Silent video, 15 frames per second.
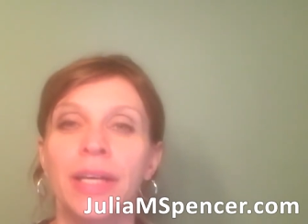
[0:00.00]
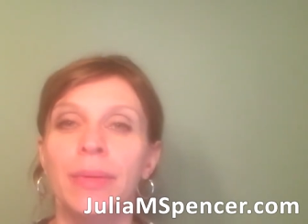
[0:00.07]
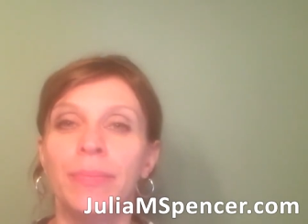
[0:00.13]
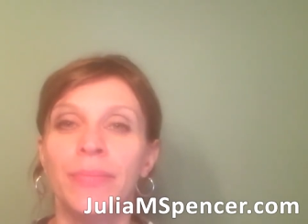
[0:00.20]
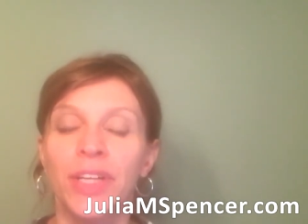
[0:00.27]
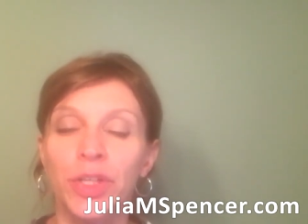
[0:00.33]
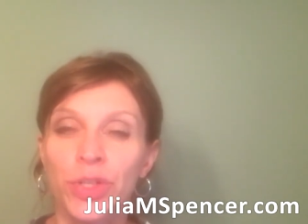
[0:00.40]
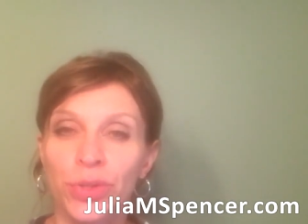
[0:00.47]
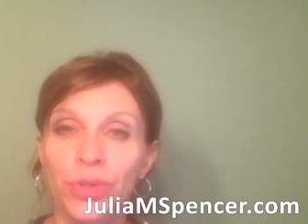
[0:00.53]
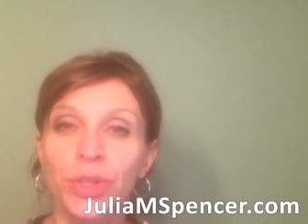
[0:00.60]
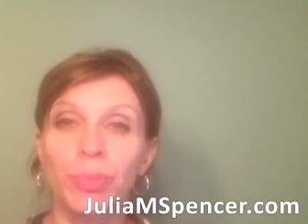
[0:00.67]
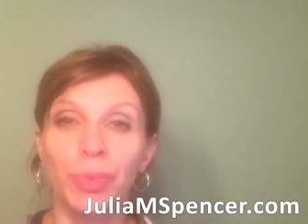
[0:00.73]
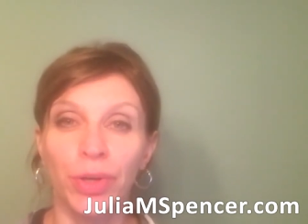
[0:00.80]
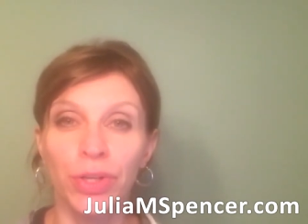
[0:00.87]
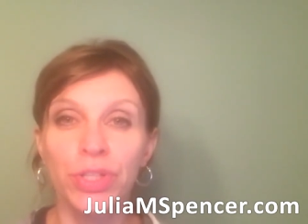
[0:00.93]
Make sure you
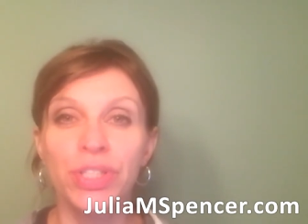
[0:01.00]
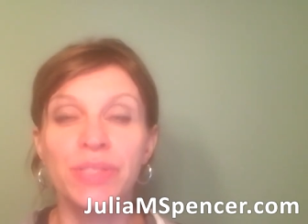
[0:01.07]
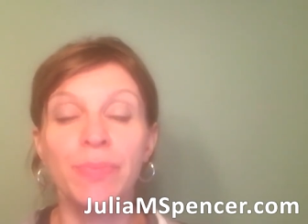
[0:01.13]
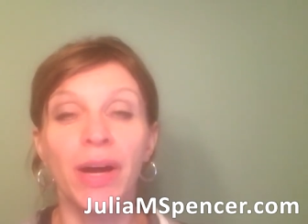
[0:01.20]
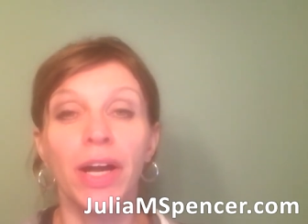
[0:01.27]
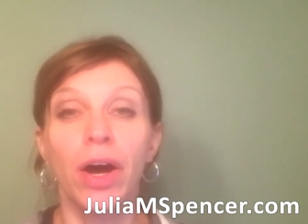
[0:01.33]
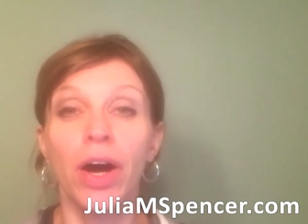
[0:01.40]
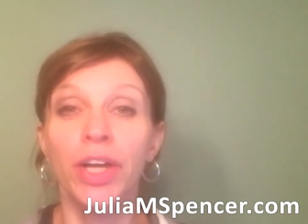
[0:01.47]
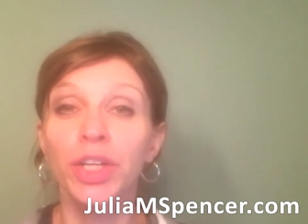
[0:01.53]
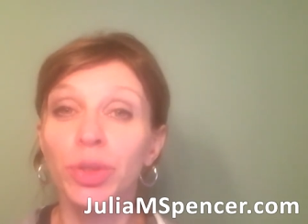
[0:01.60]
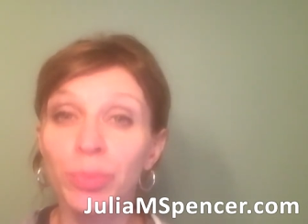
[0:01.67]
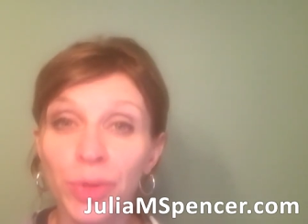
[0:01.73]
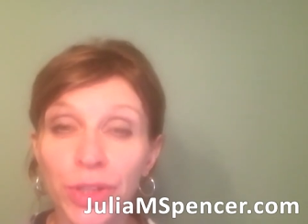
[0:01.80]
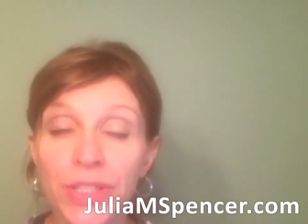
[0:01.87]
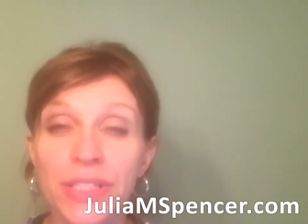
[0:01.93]
purchase my
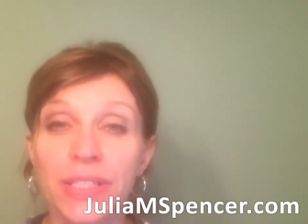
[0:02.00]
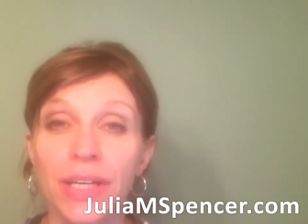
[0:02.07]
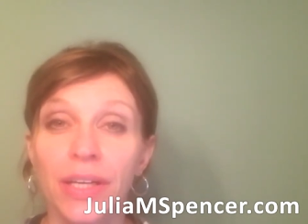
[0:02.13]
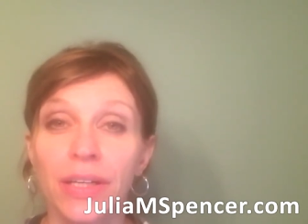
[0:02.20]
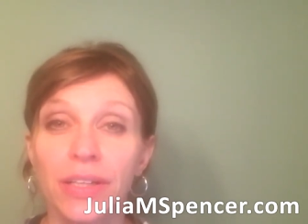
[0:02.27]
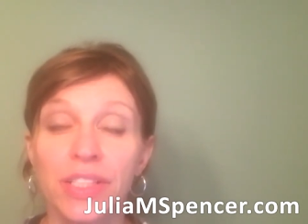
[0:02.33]
audiobooks there,